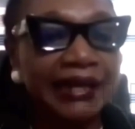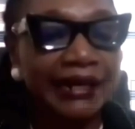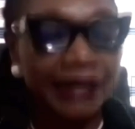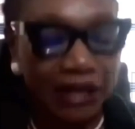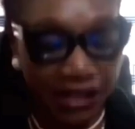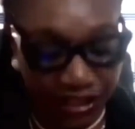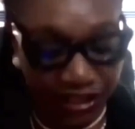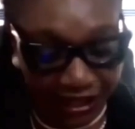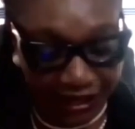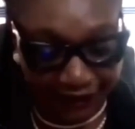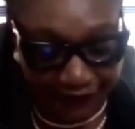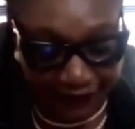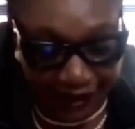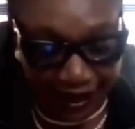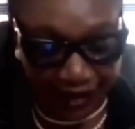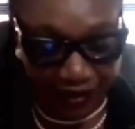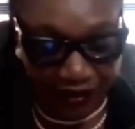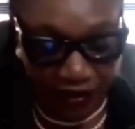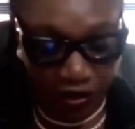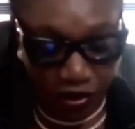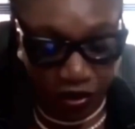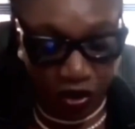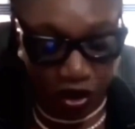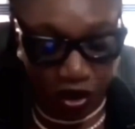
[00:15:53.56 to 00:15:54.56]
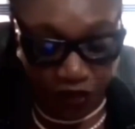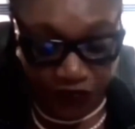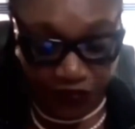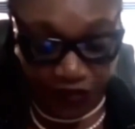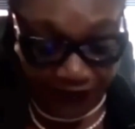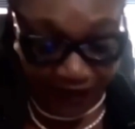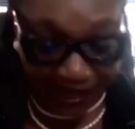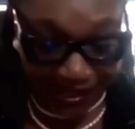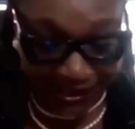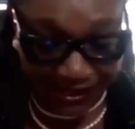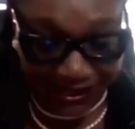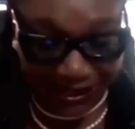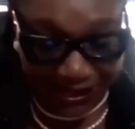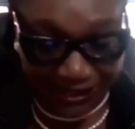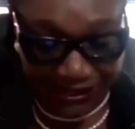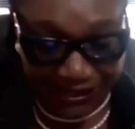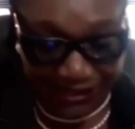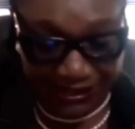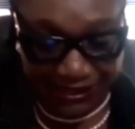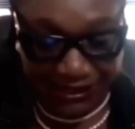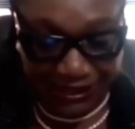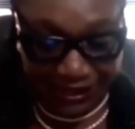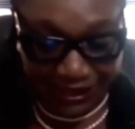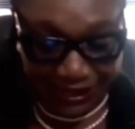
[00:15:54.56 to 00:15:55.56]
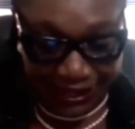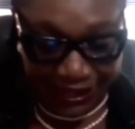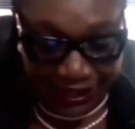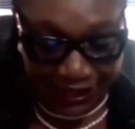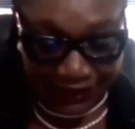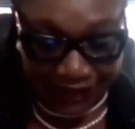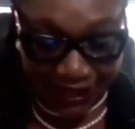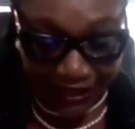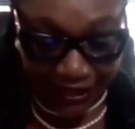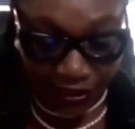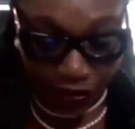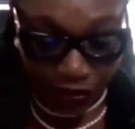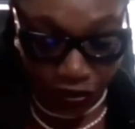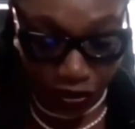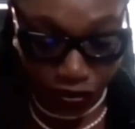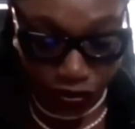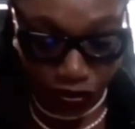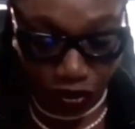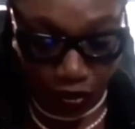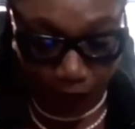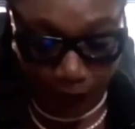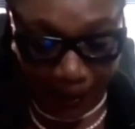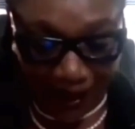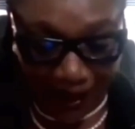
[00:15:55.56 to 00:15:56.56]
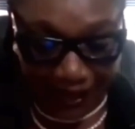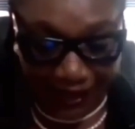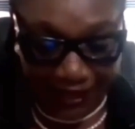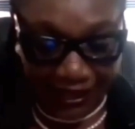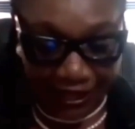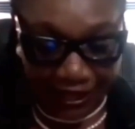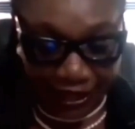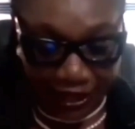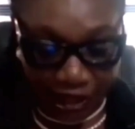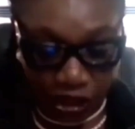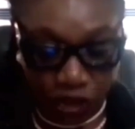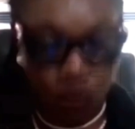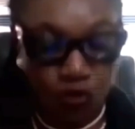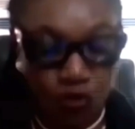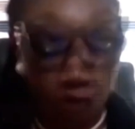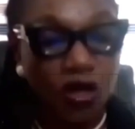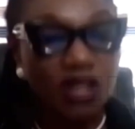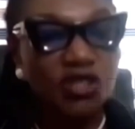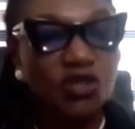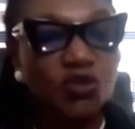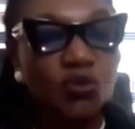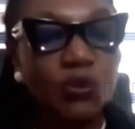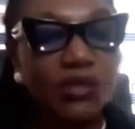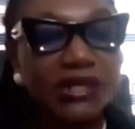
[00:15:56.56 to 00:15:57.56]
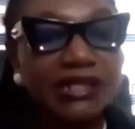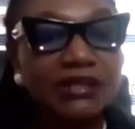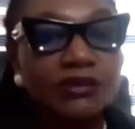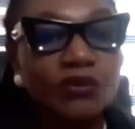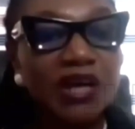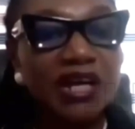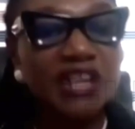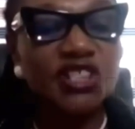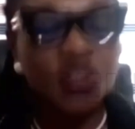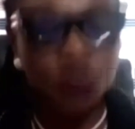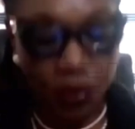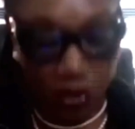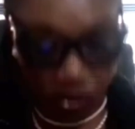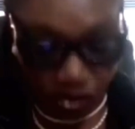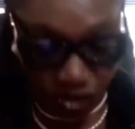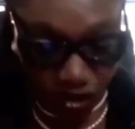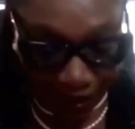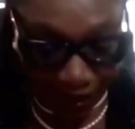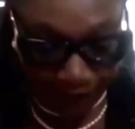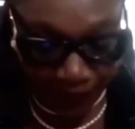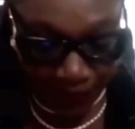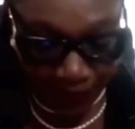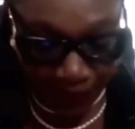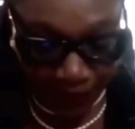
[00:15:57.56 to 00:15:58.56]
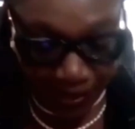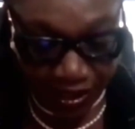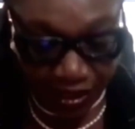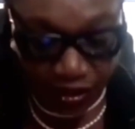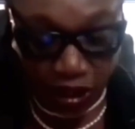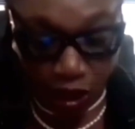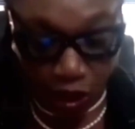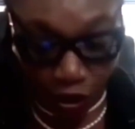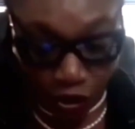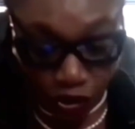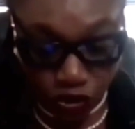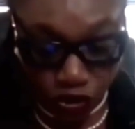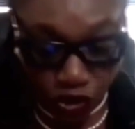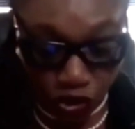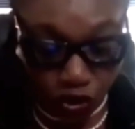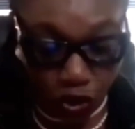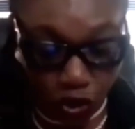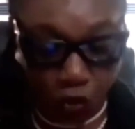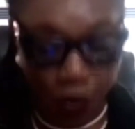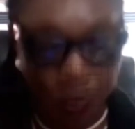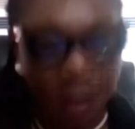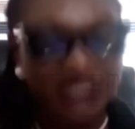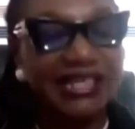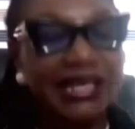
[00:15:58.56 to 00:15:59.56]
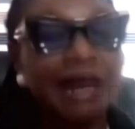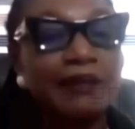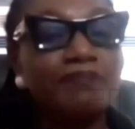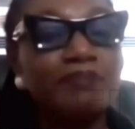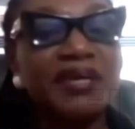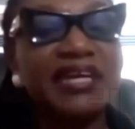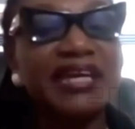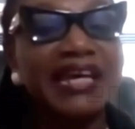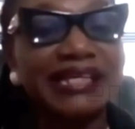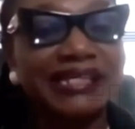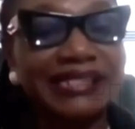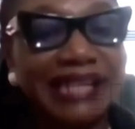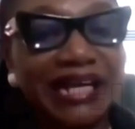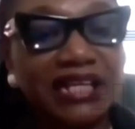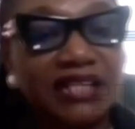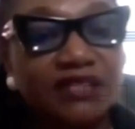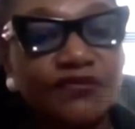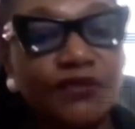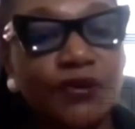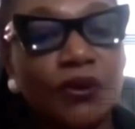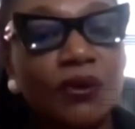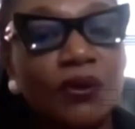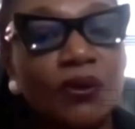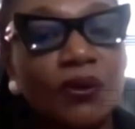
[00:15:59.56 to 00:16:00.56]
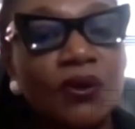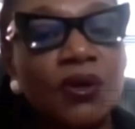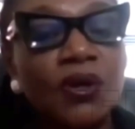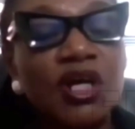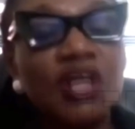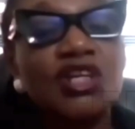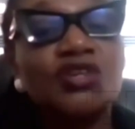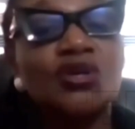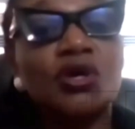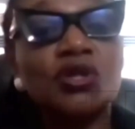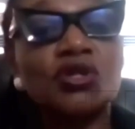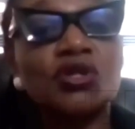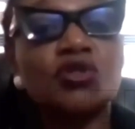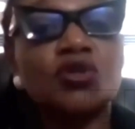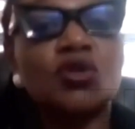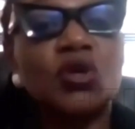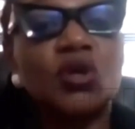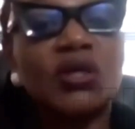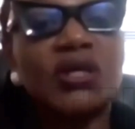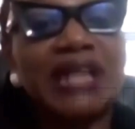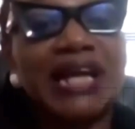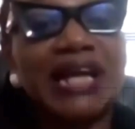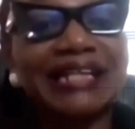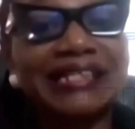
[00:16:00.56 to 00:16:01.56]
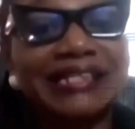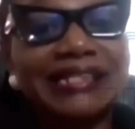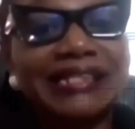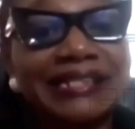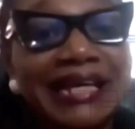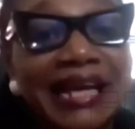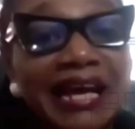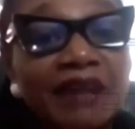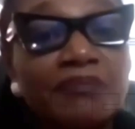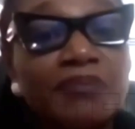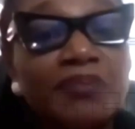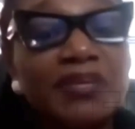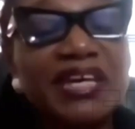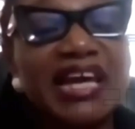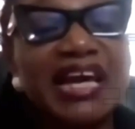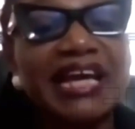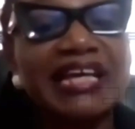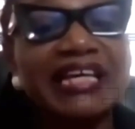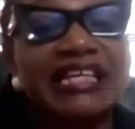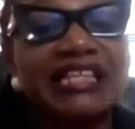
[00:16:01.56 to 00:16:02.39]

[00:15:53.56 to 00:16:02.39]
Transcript: General of Rivers State. They did not stop her. It was when she was campaigning, they also know what MBA stands for. They also know that the MBA